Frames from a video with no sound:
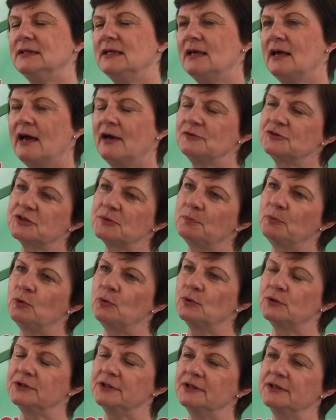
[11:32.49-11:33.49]
How
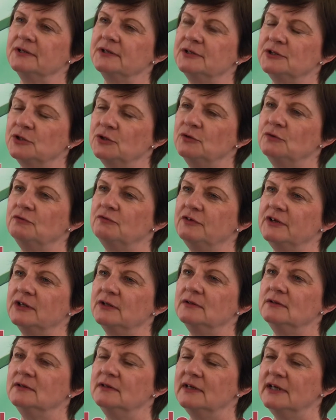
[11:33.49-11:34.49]
supported do you
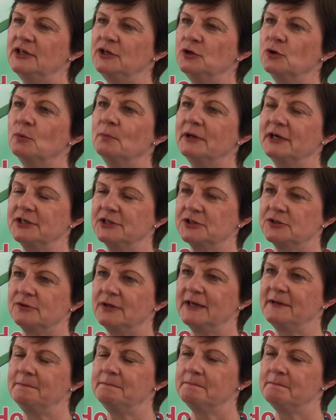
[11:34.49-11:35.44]
feel in your ministry?